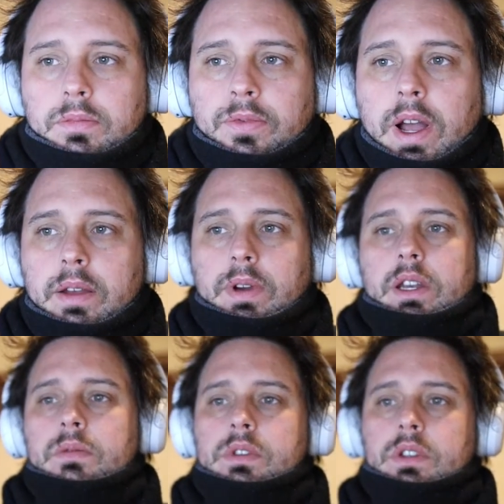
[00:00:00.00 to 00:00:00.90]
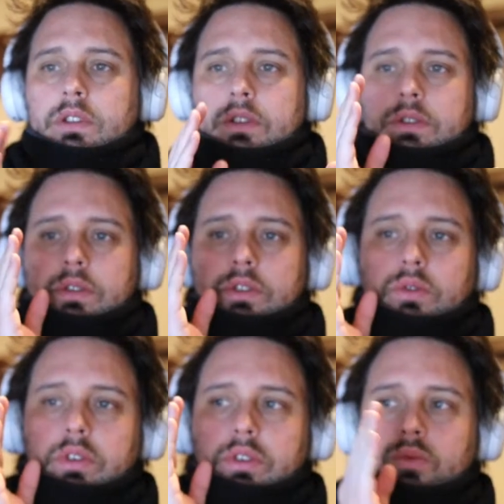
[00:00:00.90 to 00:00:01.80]
5 items and it's just
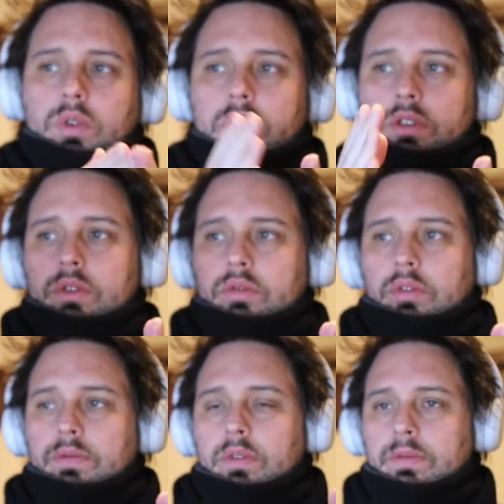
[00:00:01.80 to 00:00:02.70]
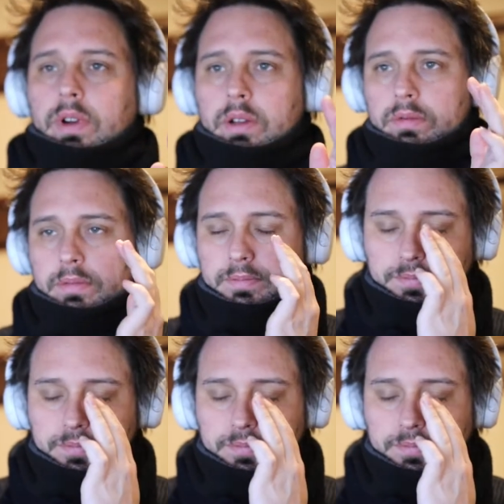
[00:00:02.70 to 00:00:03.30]
ordered 1, 2, 3, 4, 5.